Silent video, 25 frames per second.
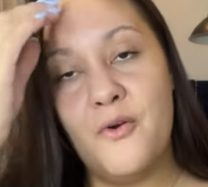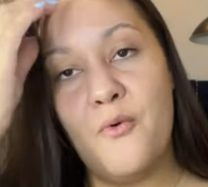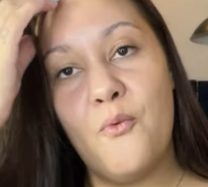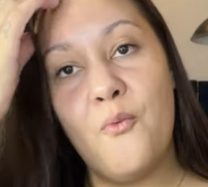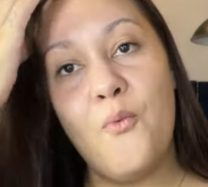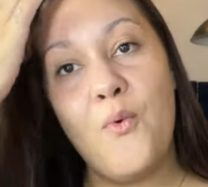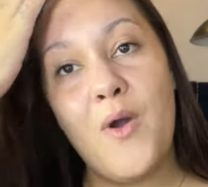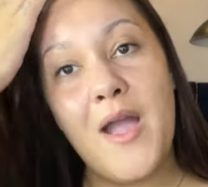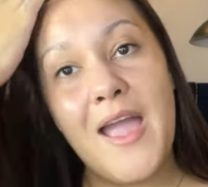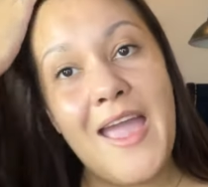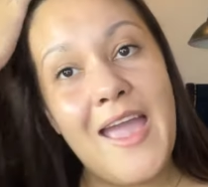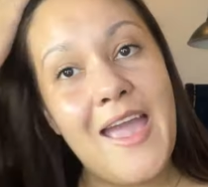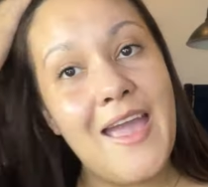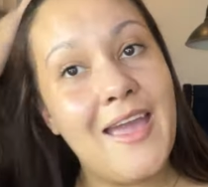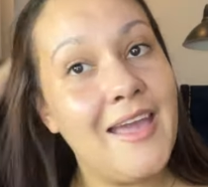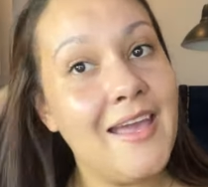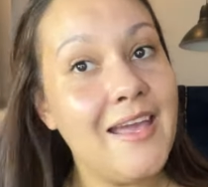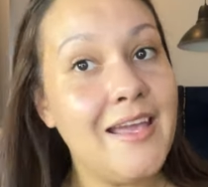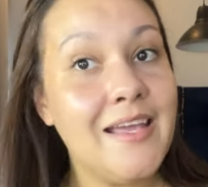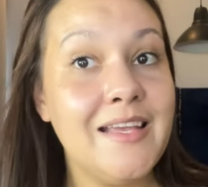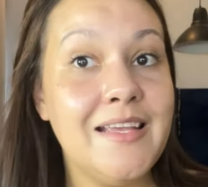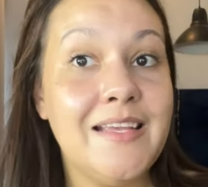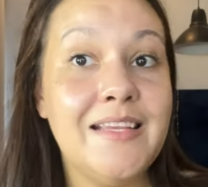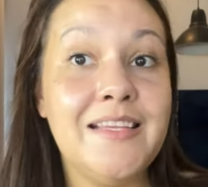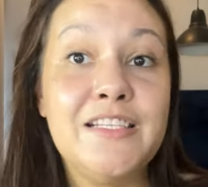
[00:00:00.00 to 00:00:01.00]
way
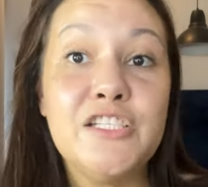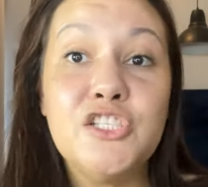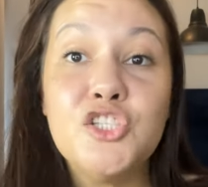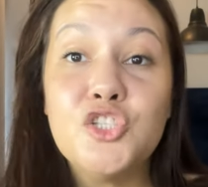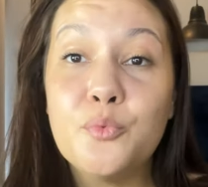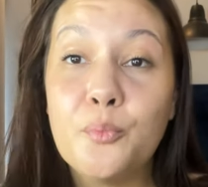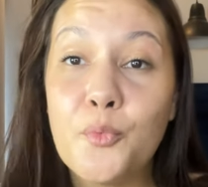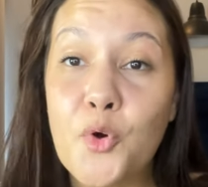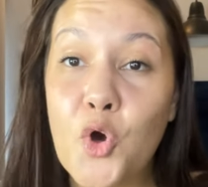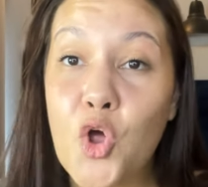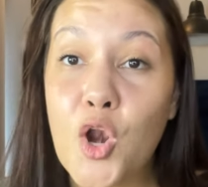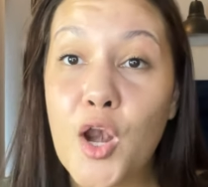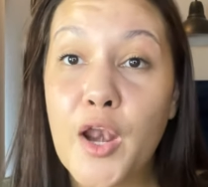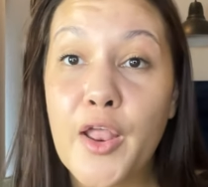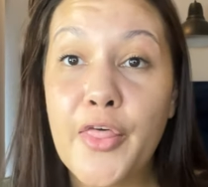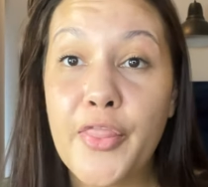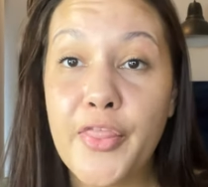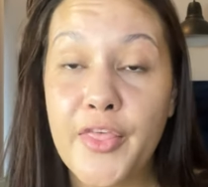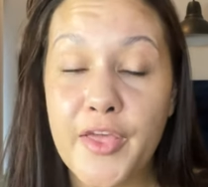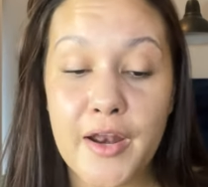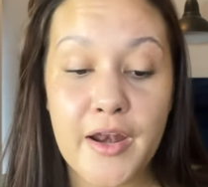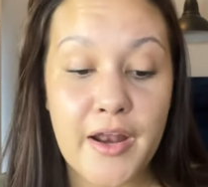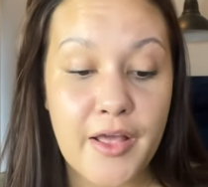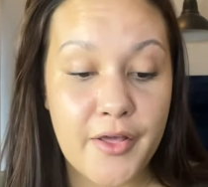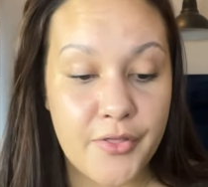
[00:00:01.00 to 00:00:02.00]
smaller
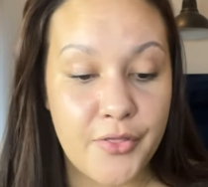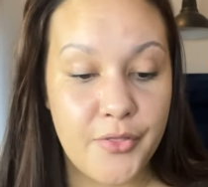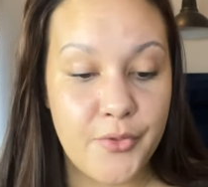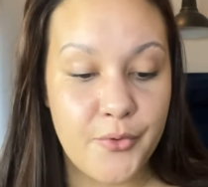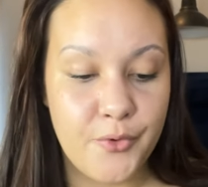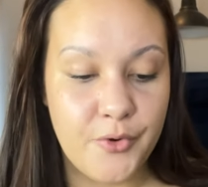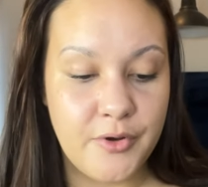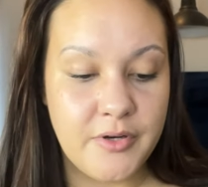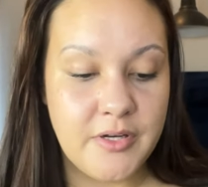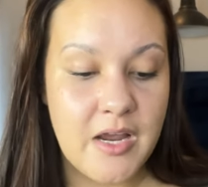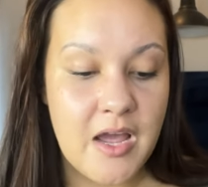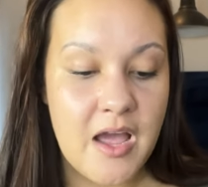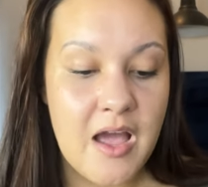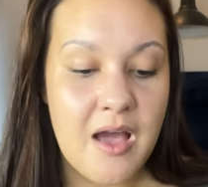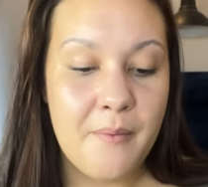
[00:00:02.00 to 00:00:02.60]
than I thought,